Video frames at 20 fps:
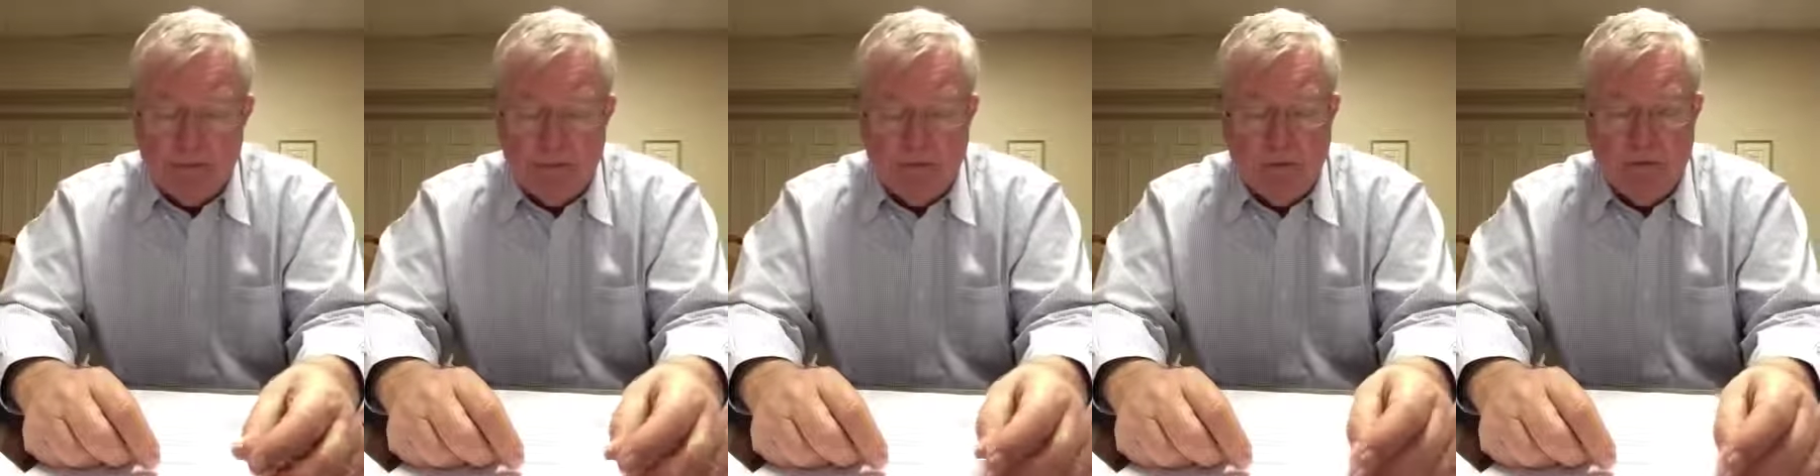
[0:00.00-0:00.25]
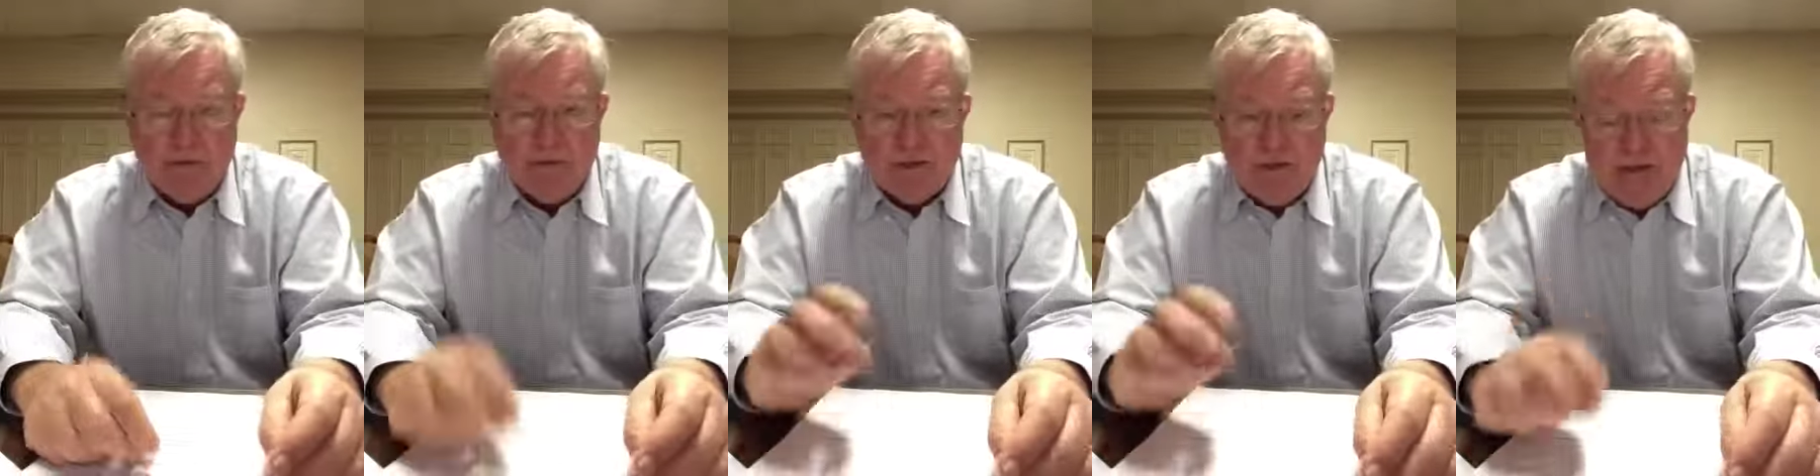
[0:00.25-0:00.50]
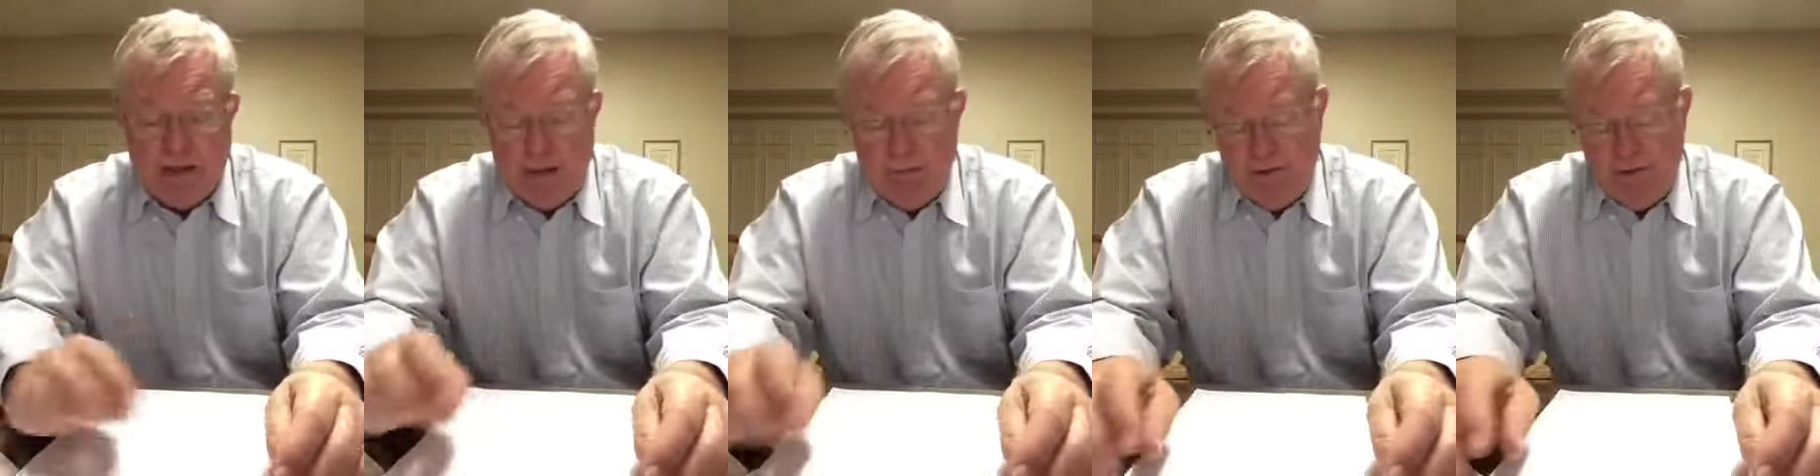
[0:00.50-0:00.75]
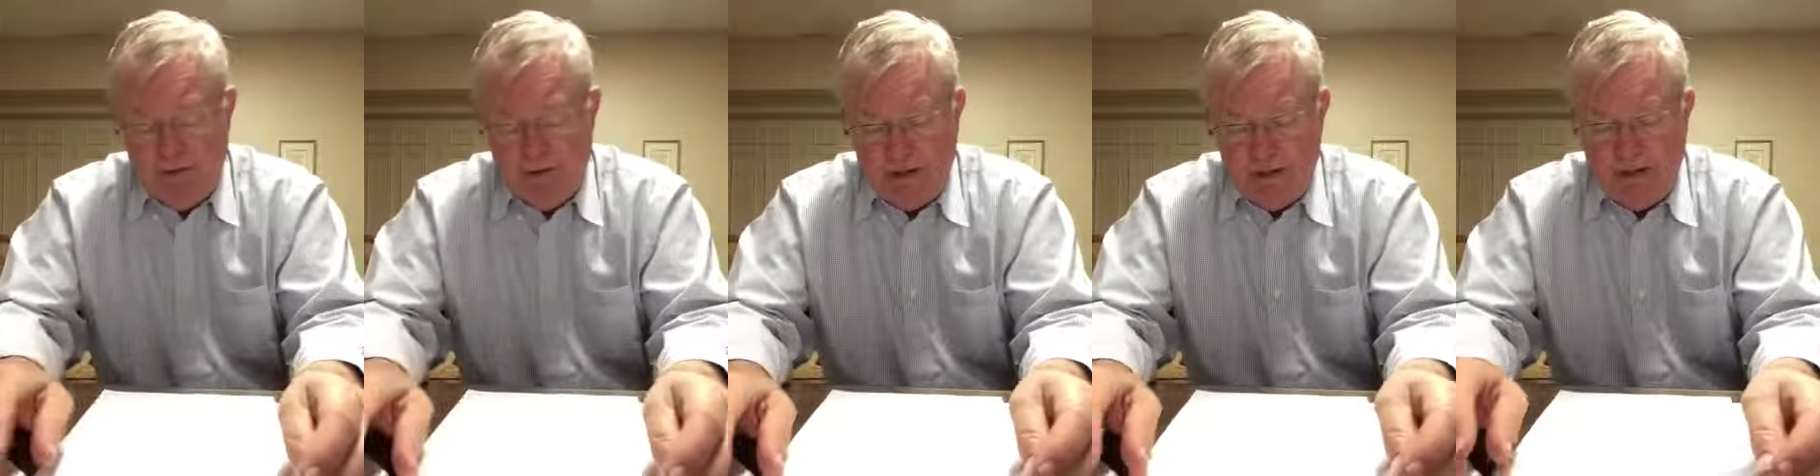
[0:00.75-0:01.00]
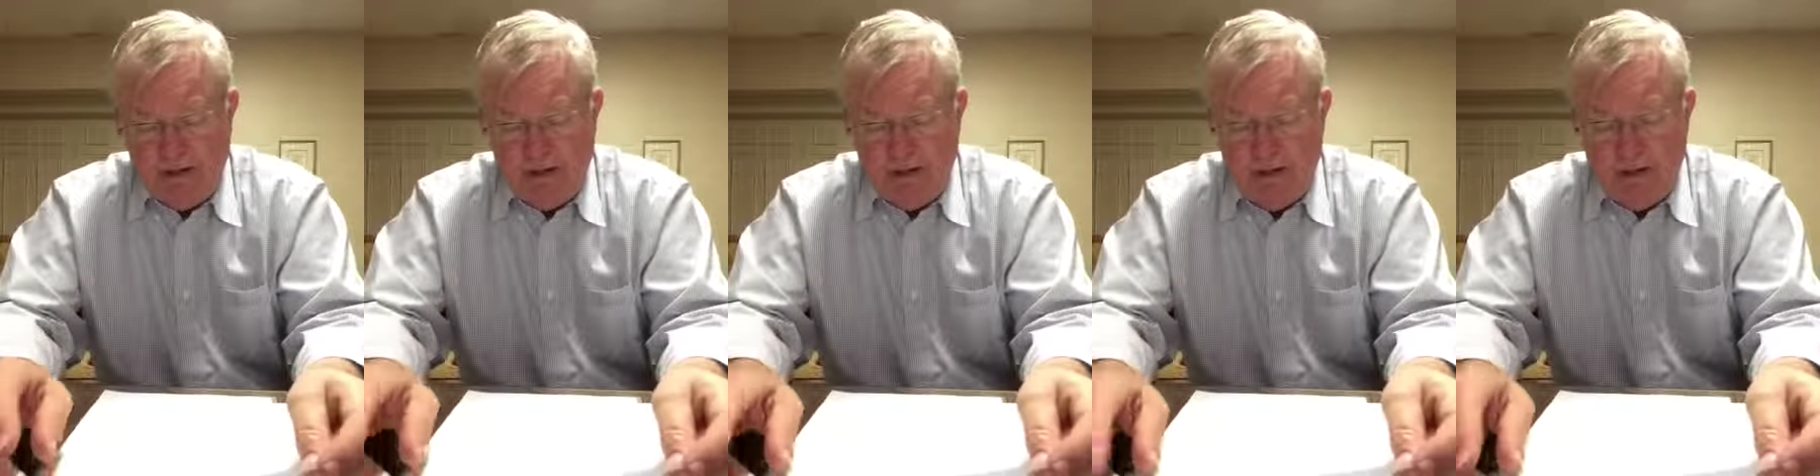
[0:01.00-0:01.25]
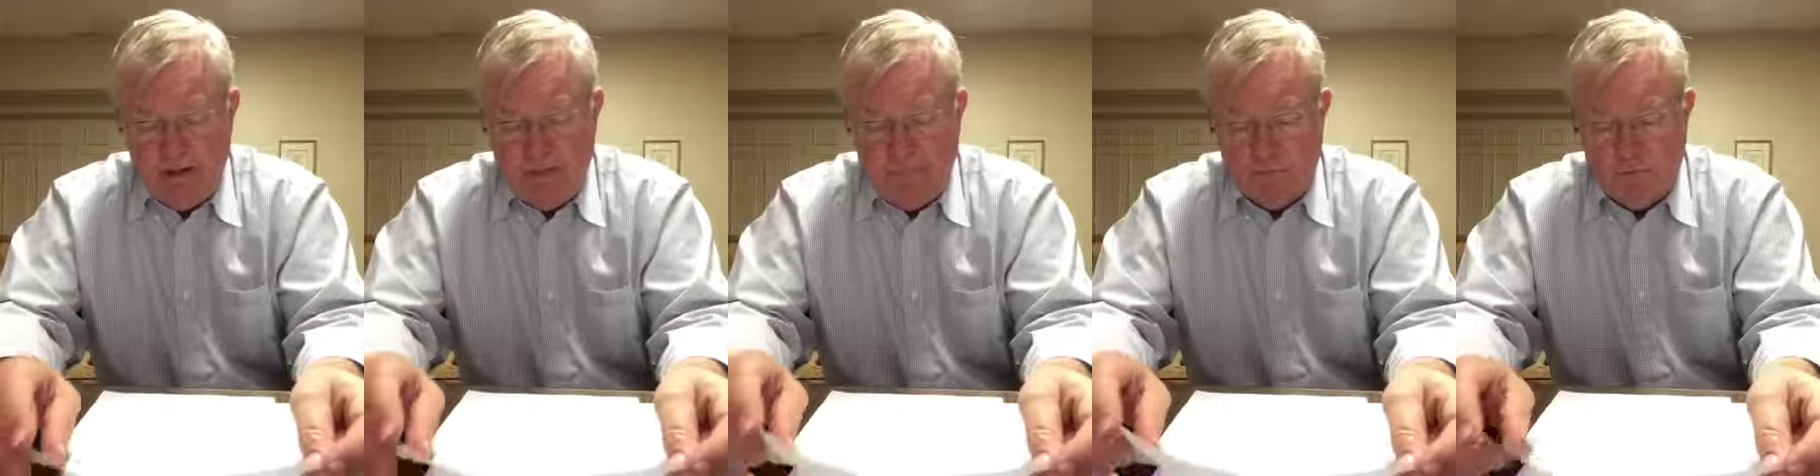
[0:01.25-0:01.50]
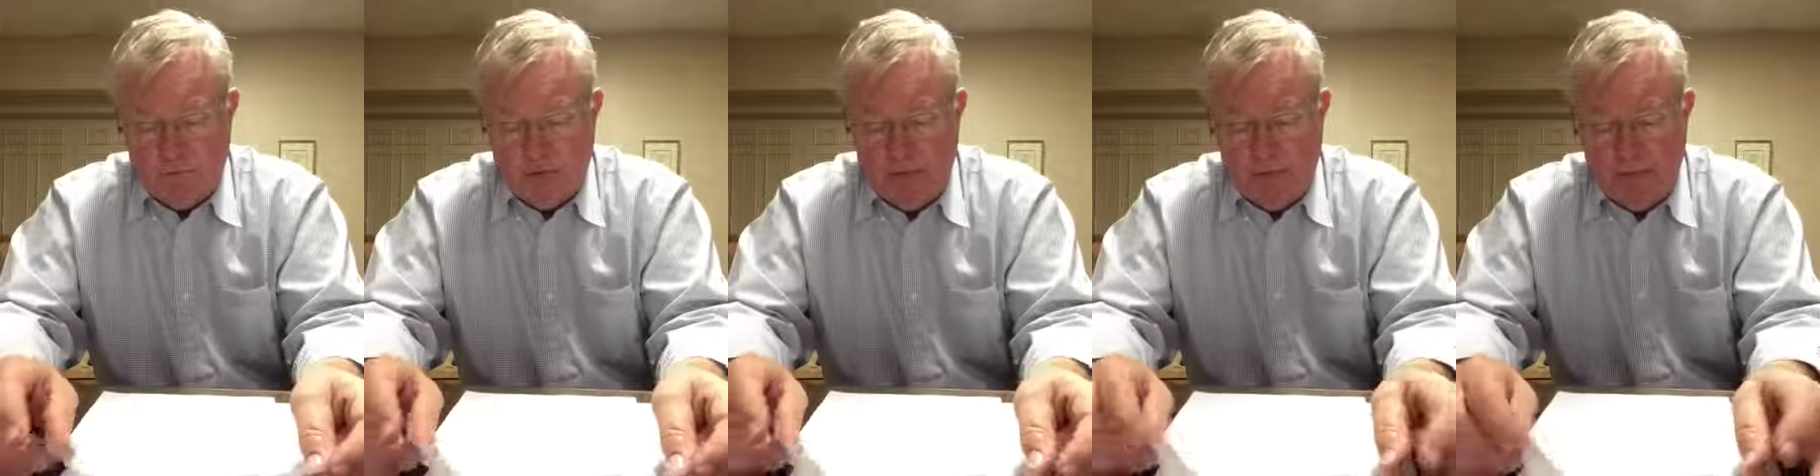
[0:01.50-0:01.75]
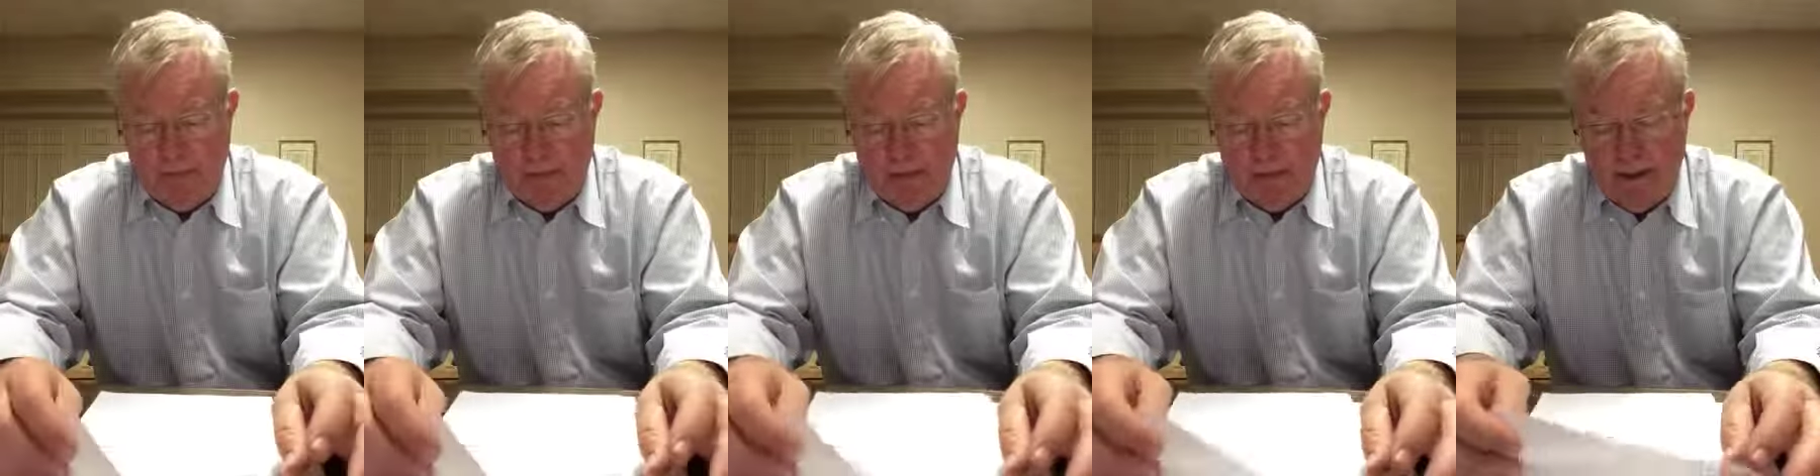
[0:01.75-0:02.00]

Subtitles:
the most damaging thing of all,